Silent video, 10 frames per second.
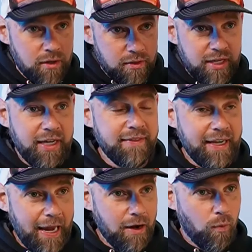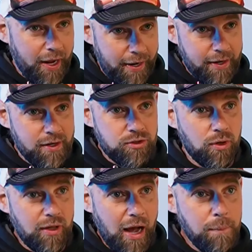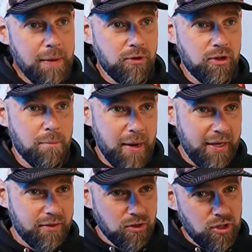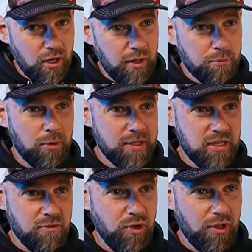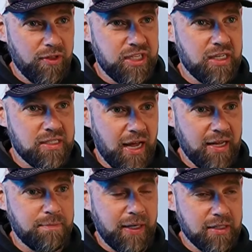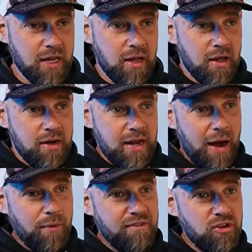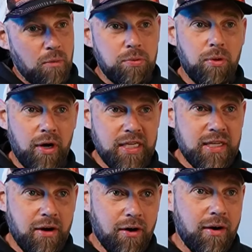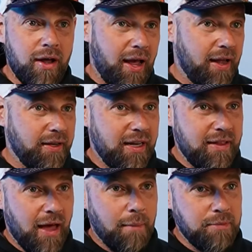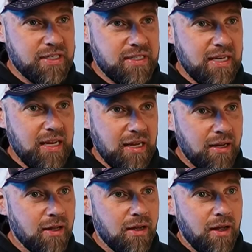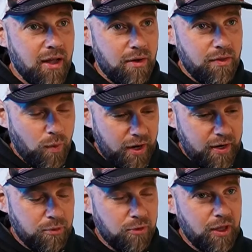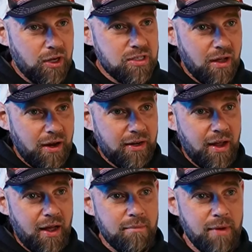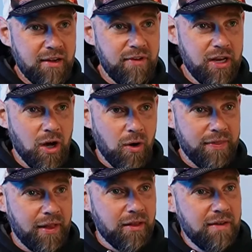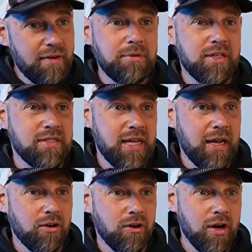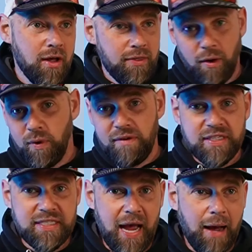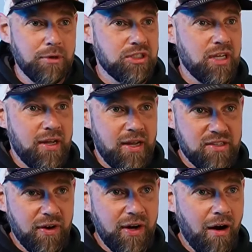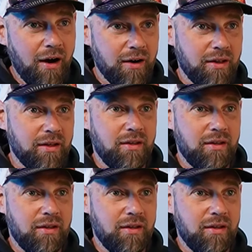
taking the gate away to allow people to make those little improvements and feel the success, because now we have new employees here and getting them to see what an improvement looks like, make a video, and then live up to the standard that we've established is very hard.